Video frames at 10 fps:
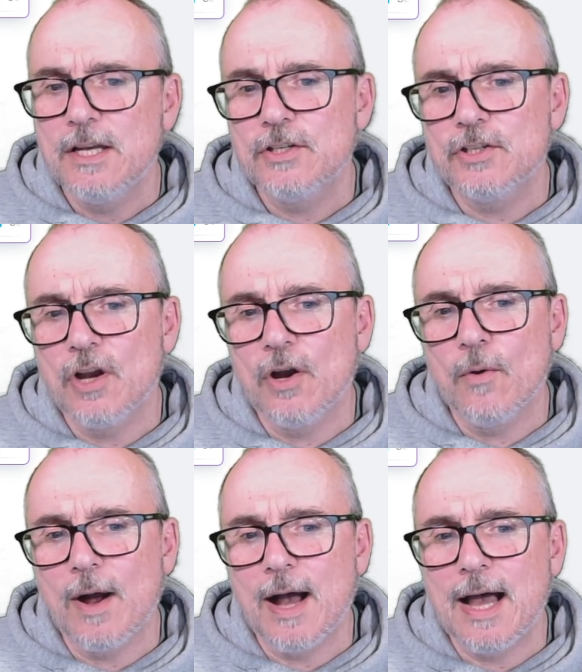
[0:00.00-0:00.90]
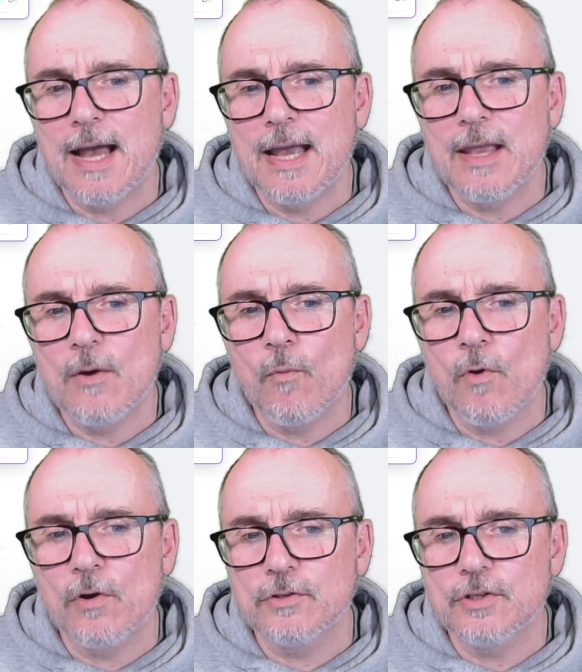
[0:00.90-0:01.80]
So I
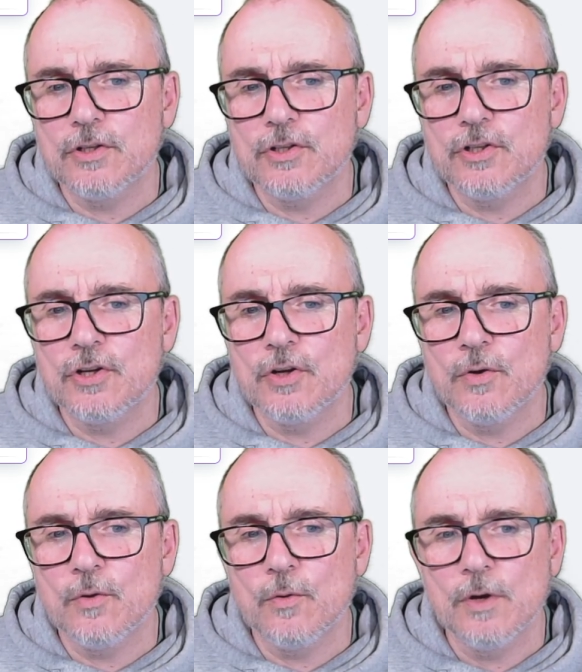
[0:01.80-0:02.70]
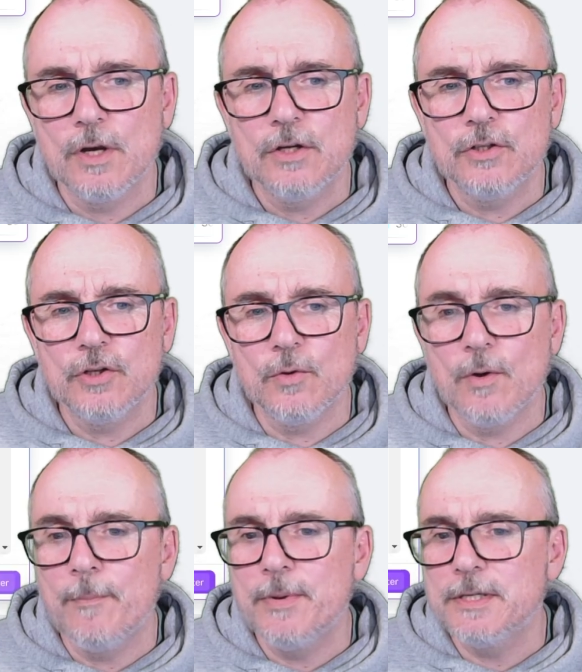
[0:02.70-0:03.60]
want to do
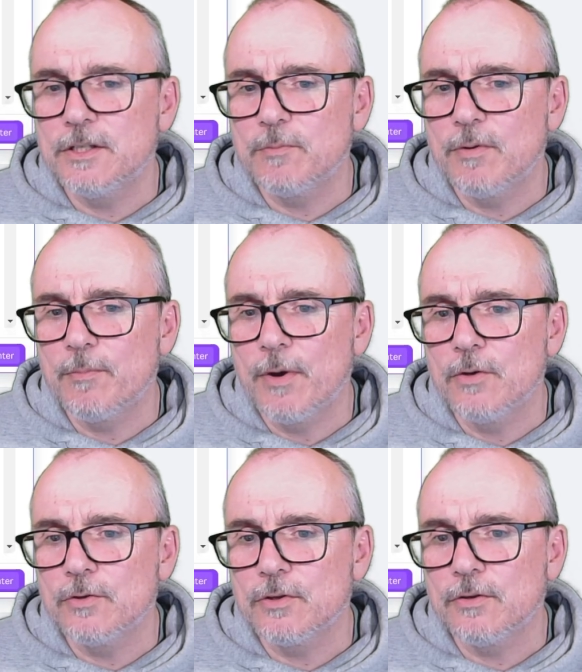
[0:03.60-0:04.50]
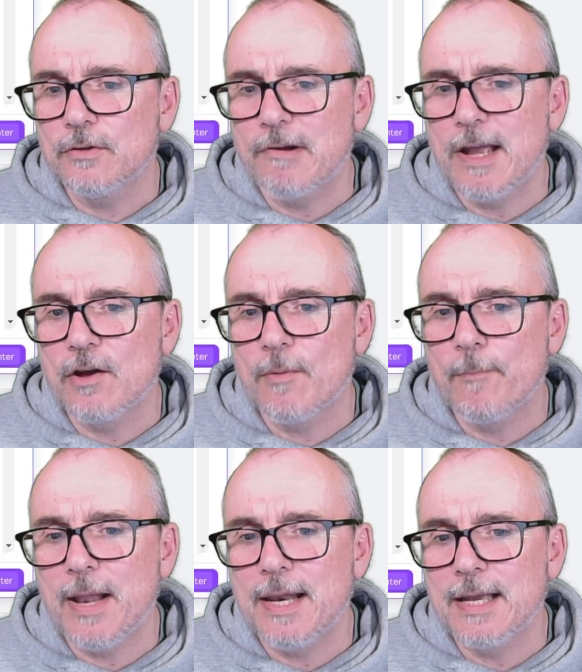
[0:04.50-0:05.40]
a business proposal. Create a
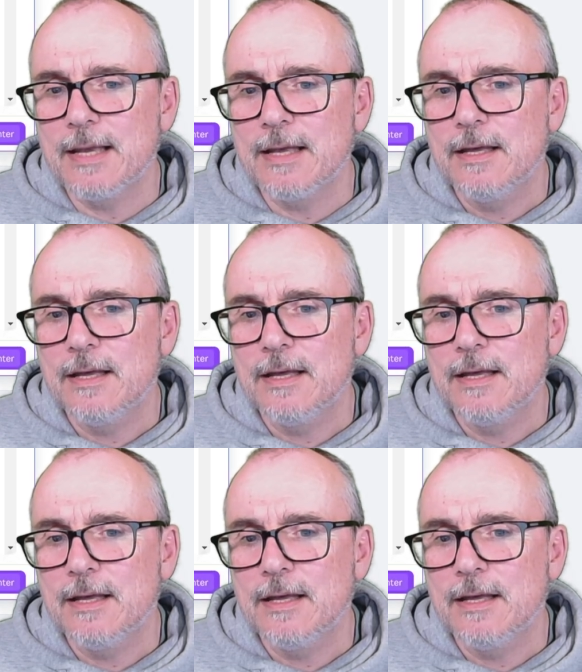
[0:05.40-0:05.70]
compelling